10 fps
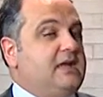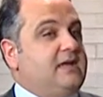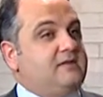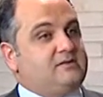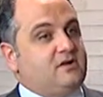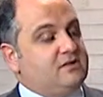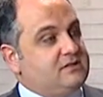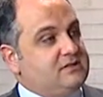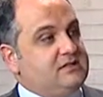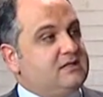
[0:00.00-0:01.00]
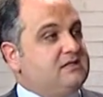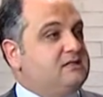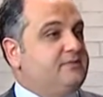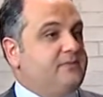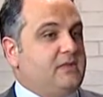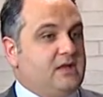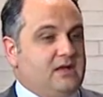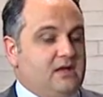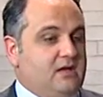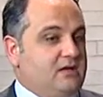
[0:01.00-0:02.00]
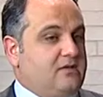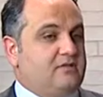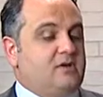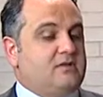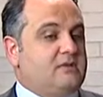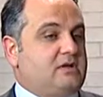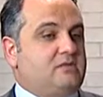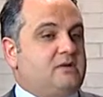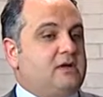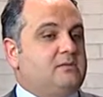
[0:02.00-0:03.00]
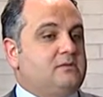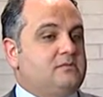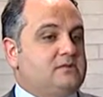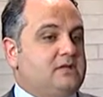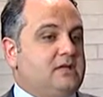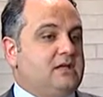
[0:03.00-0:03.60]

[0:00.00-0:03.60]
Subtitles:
has heart disease, a few other medical problems,